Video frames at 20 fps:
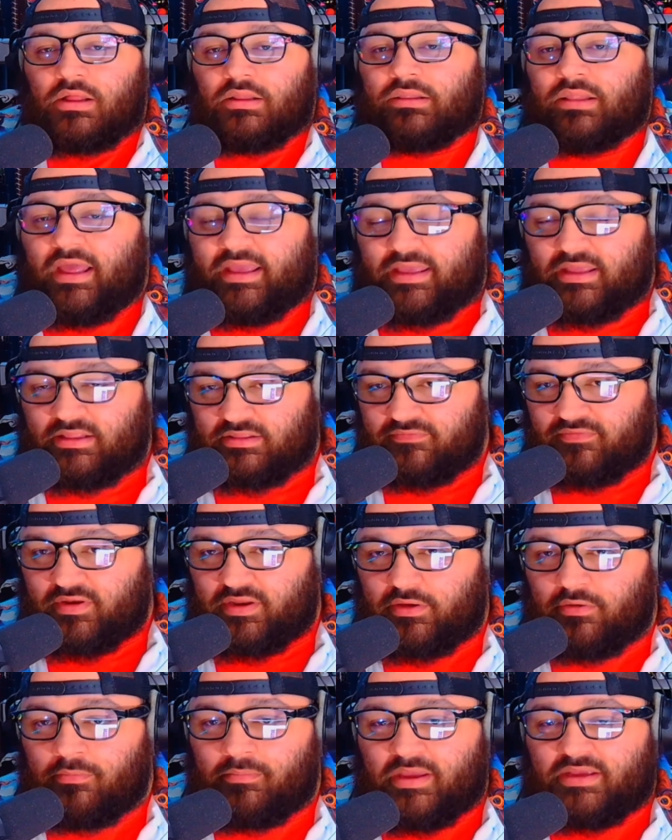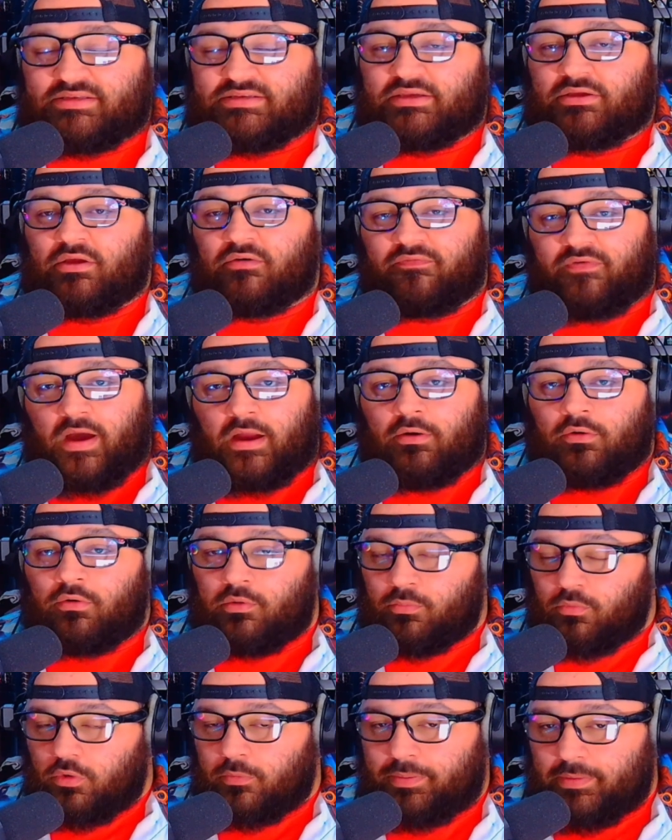Liking the video makes it go viral
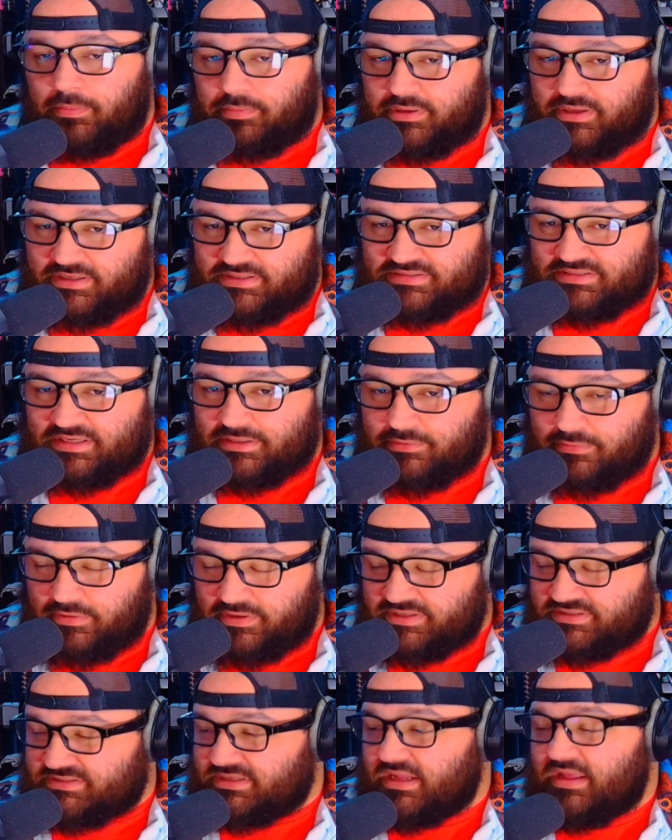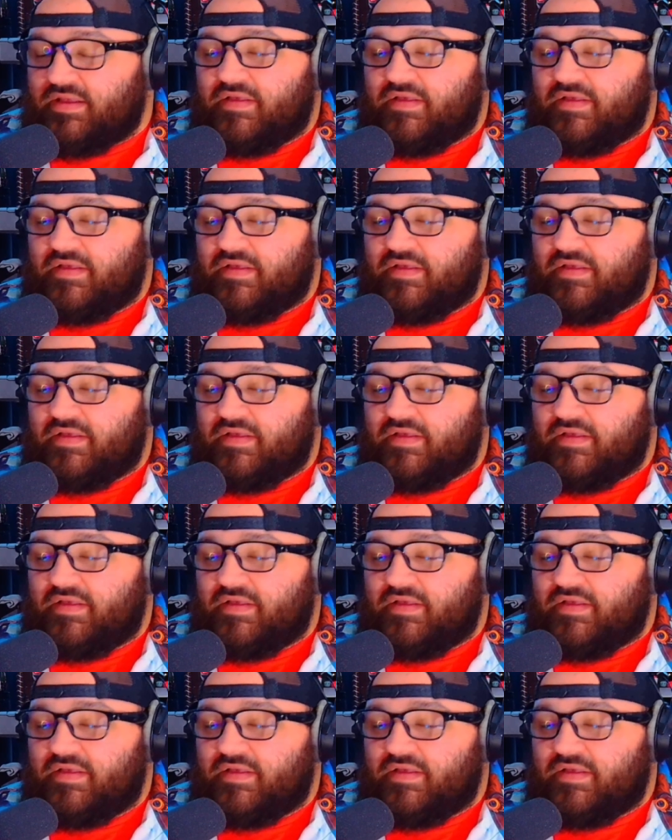and more people get to see Chris.